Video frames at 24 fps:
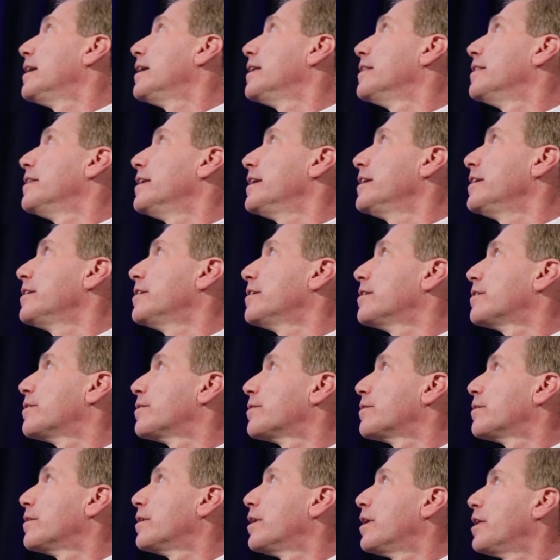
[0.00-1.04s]
And
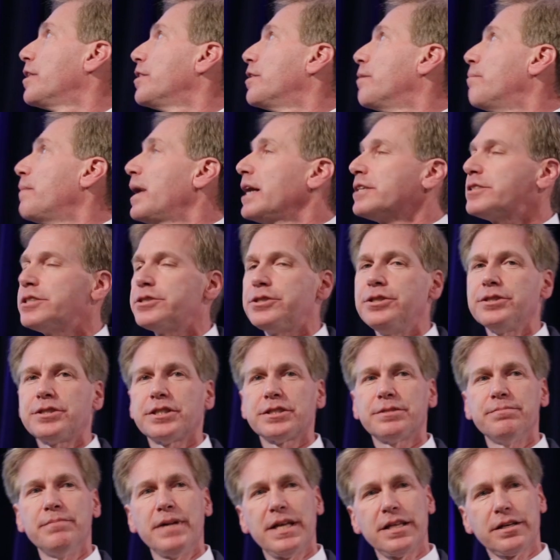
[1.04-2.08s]
then the
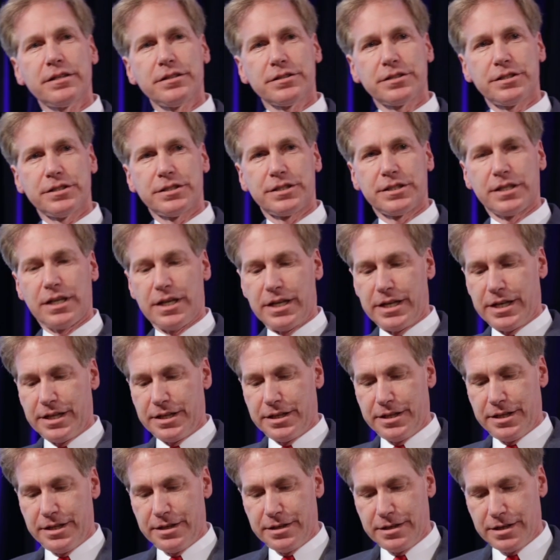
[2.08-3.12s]
Massachusetts Medical
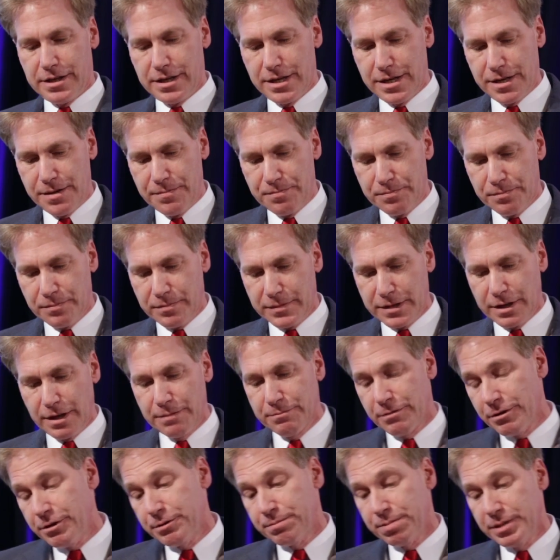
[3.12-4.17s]
Society,
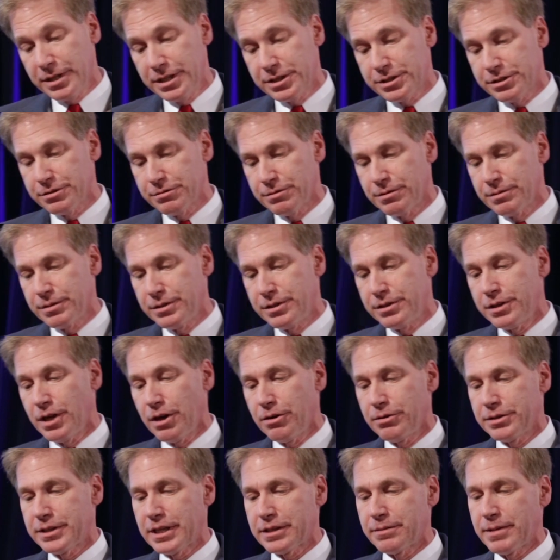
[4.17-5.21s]
I'm very pleased to
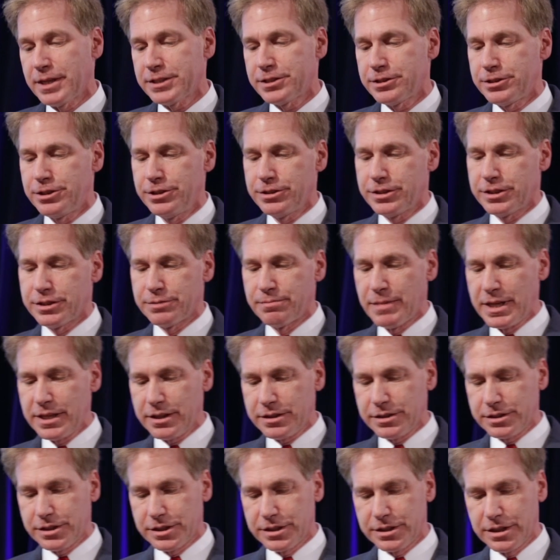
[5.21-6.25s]
note that Massachusetts
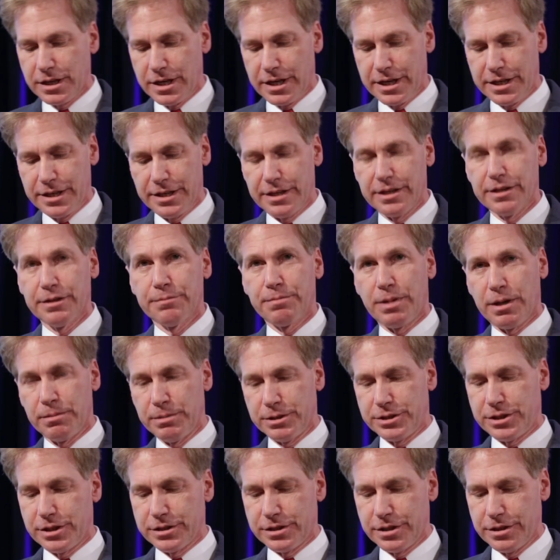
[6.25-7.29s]
Medical Society, the
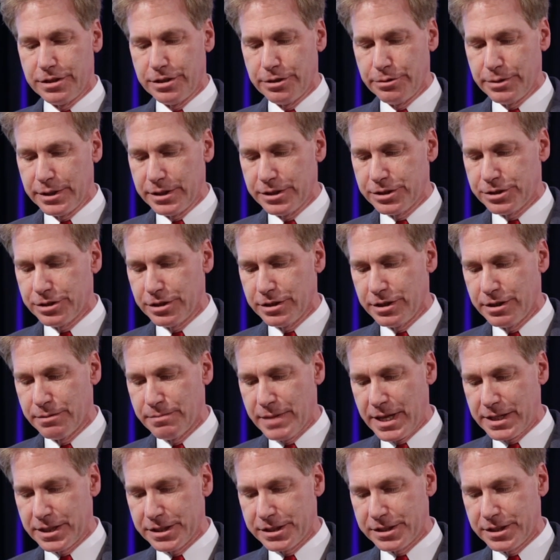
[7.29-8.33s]
publishers of the New England Journal of
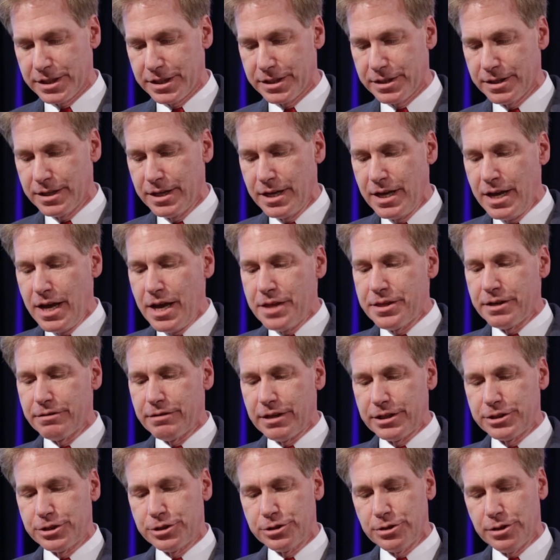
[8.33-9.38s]
Medicine, they're
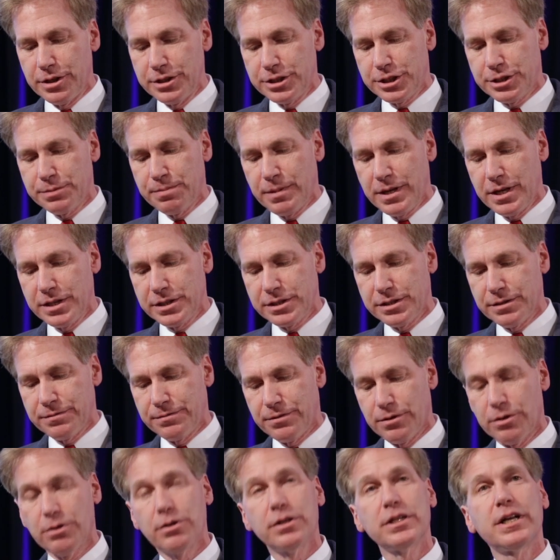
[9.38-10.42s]
our joint sponsor
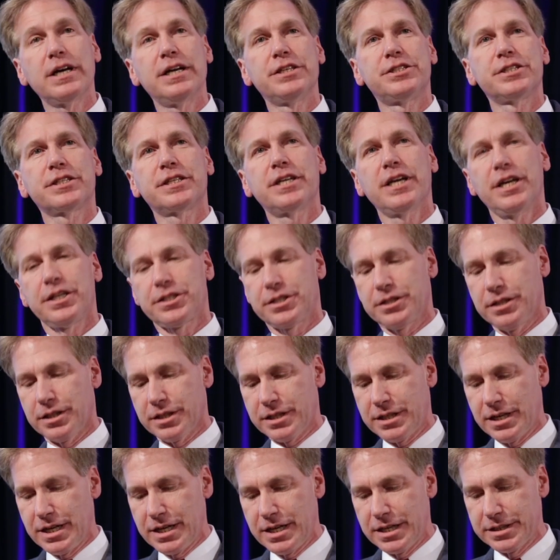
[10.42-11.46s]
for all our educational
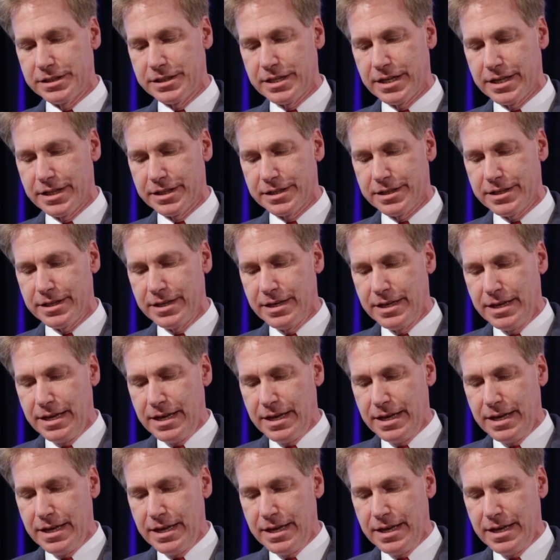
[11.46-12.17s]
content.